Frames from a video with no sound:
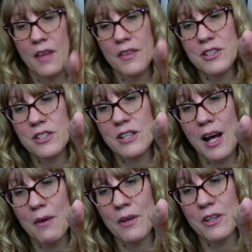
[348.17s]
the
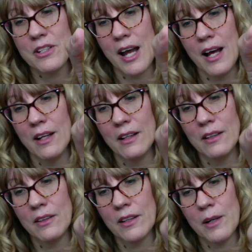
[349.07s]
shower
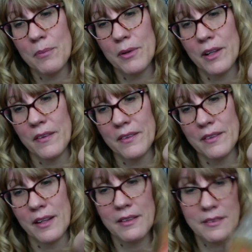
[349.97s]
gel. Look how pretty this
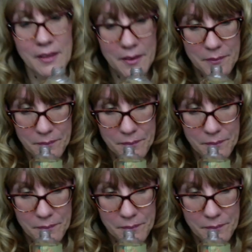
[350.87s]
is.